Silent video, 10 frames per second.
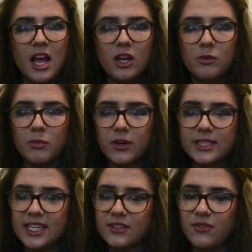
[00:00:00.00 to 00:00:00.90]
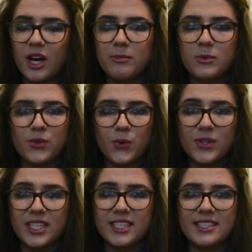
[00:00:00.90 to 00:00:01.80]
a lot more identifiable to
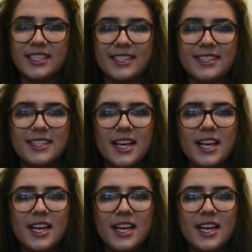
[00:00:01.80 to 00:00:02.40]
audiences,